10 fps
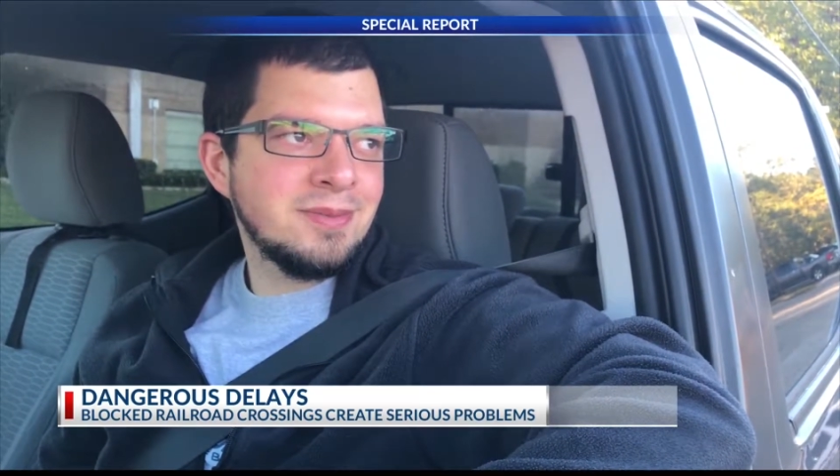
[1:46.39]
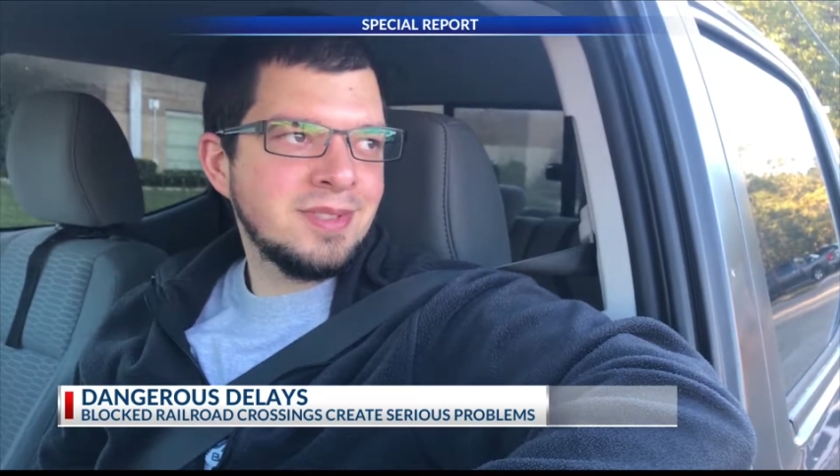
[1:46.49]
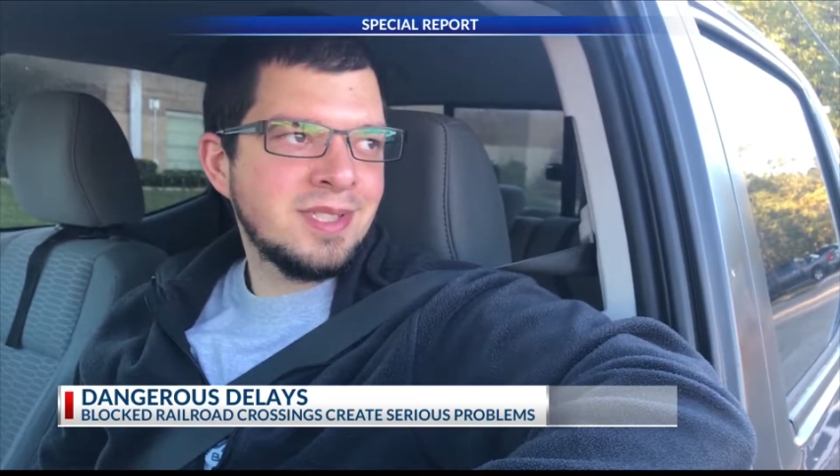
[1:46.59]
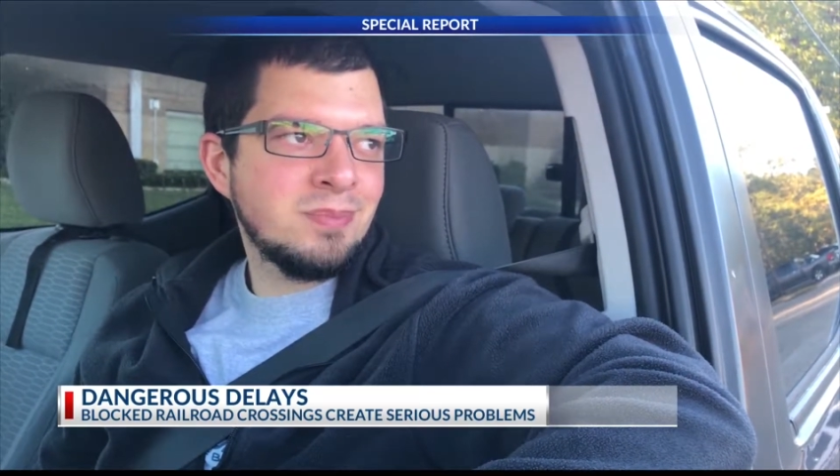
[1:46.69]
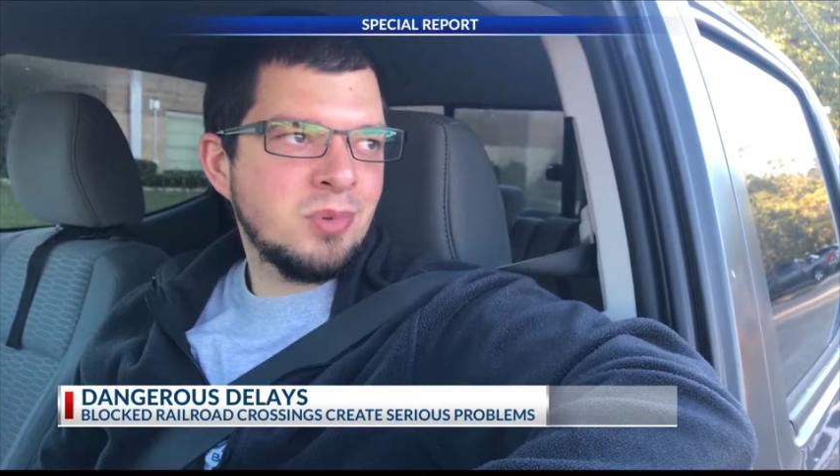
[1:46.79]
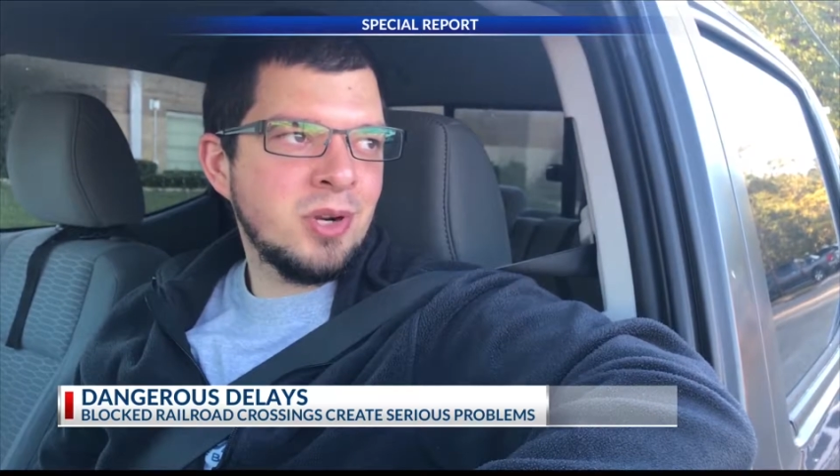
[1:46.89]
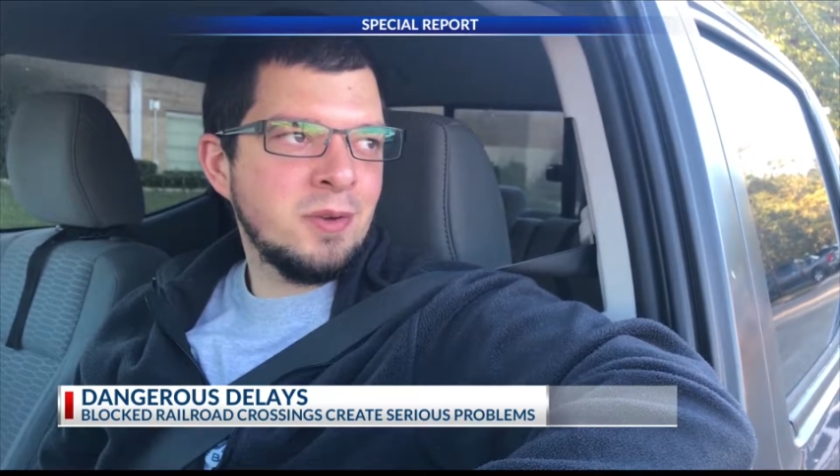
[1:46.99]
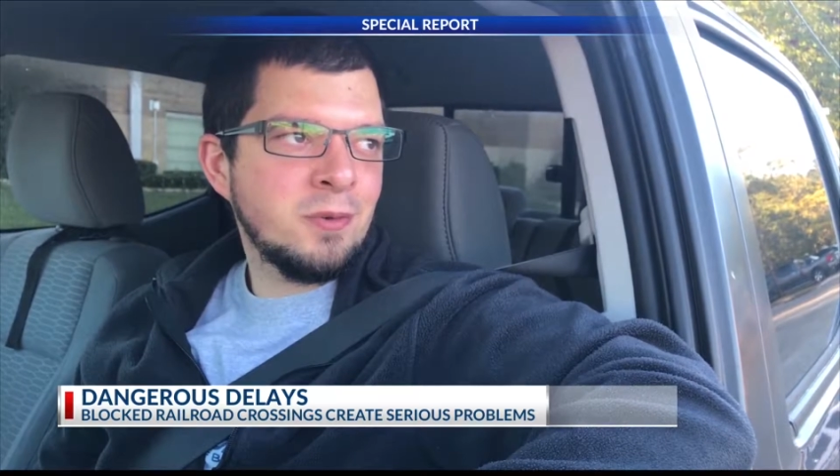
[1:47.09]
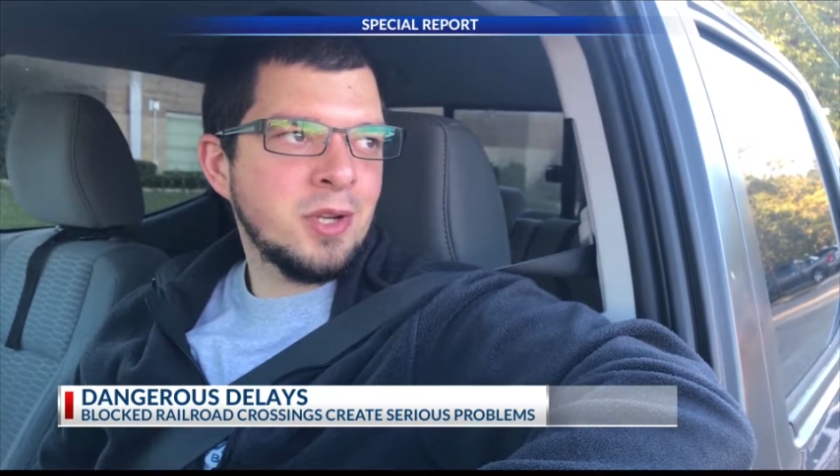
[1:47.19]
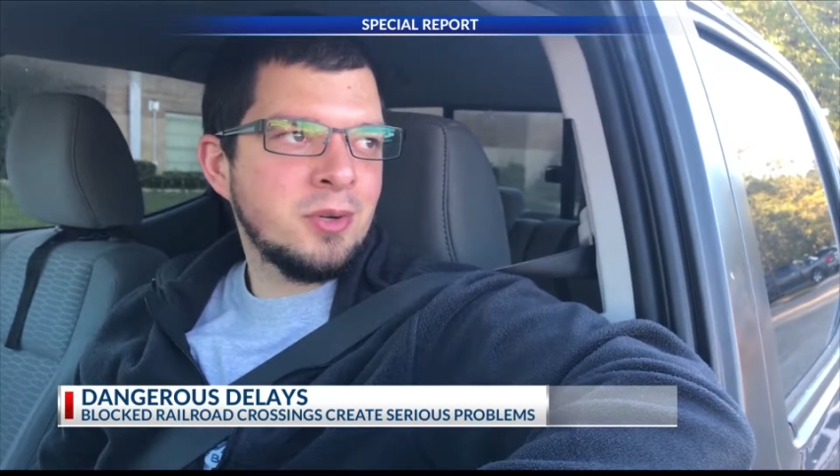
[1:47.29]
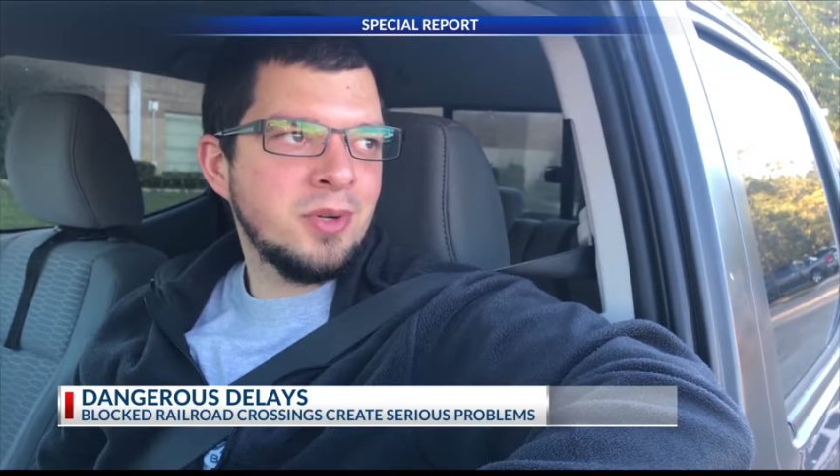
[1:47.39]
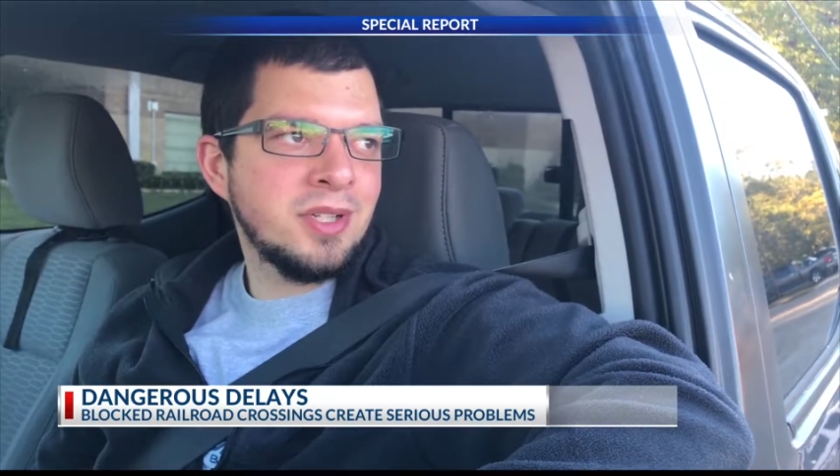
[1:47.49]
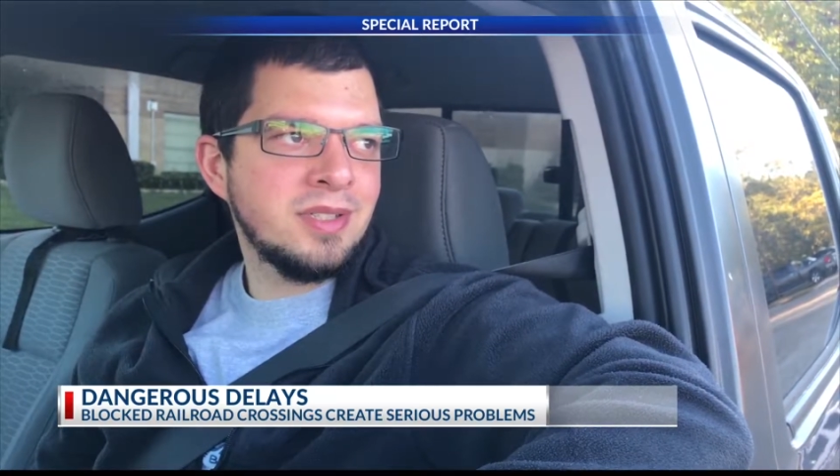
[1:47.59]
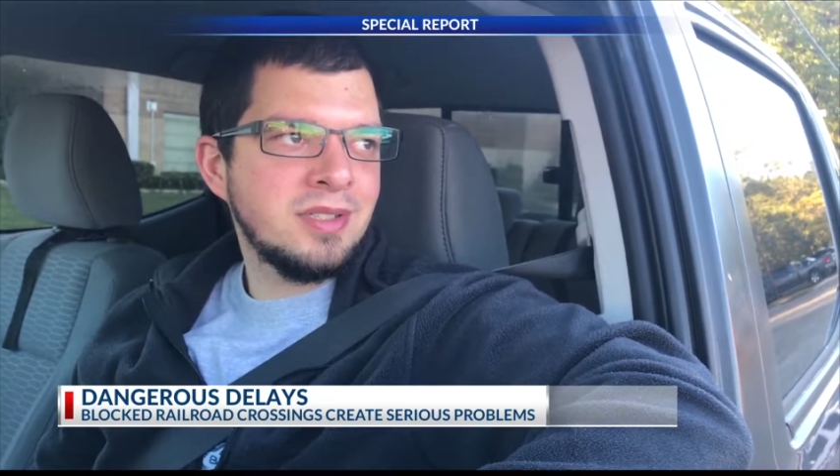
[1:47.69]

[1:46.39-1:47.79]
it's pretty frequent.